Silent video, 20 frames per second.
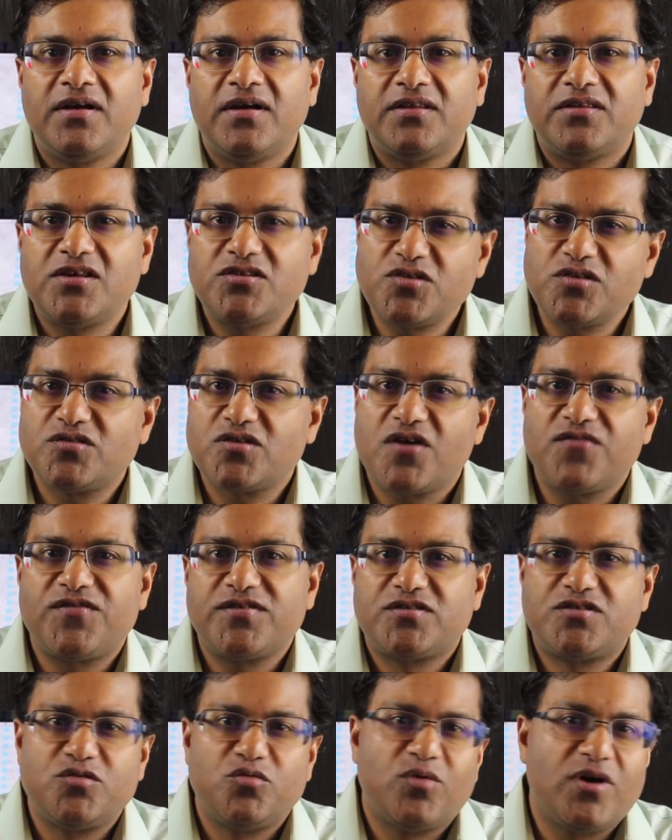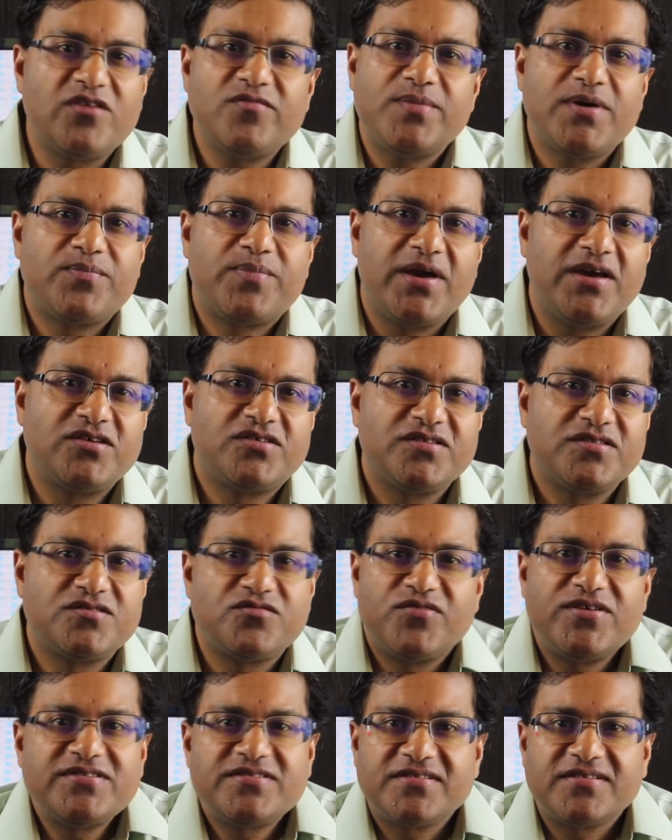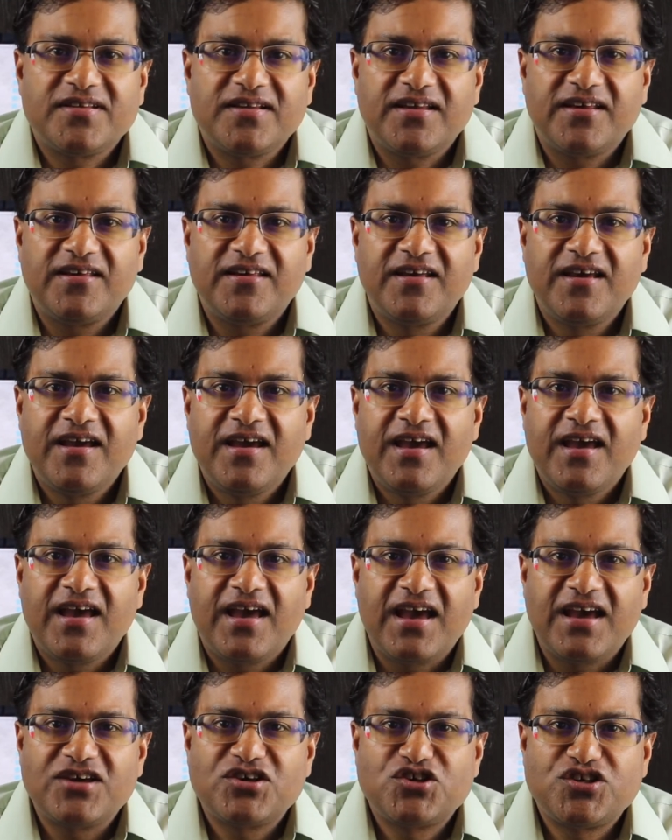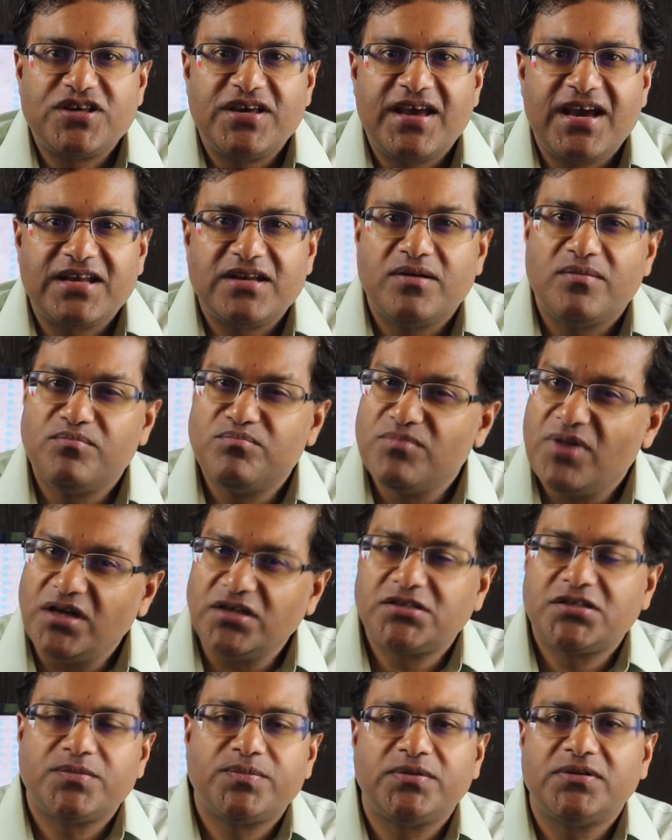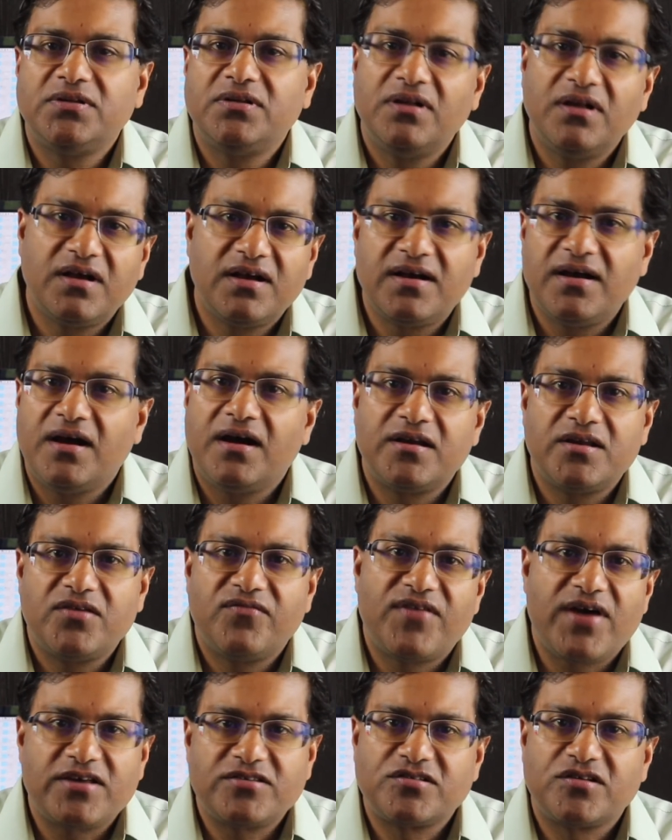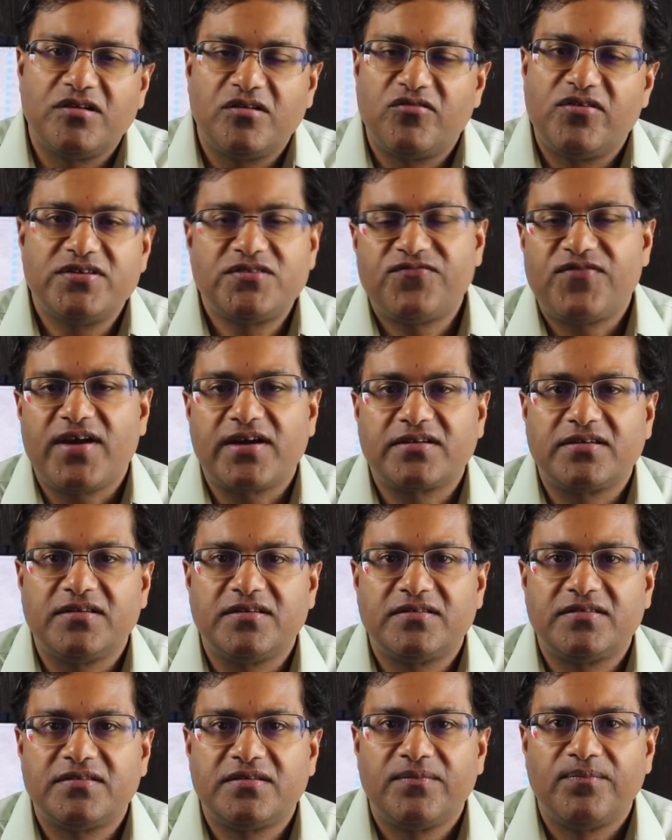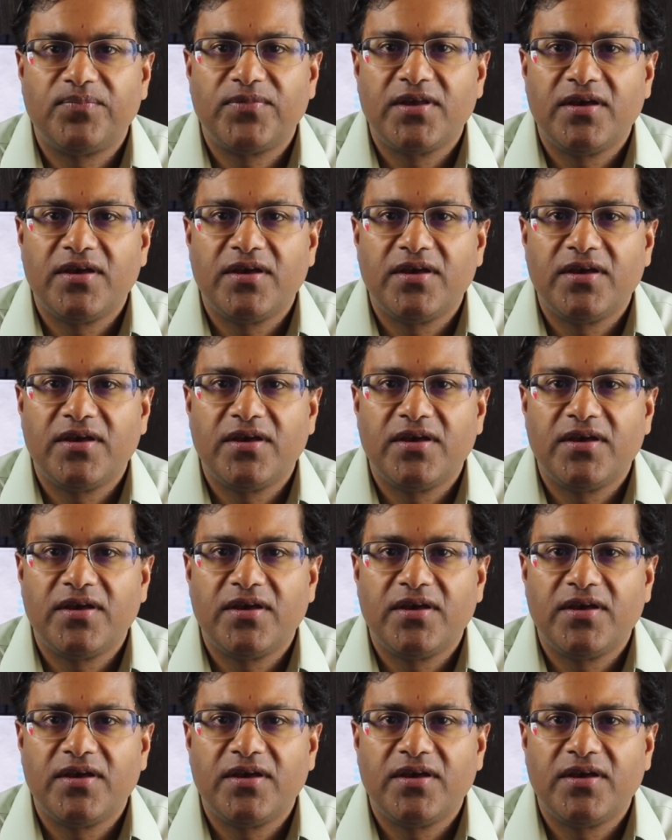This was offered to one of my patients recently as she had multiple cardiovascular risk factors.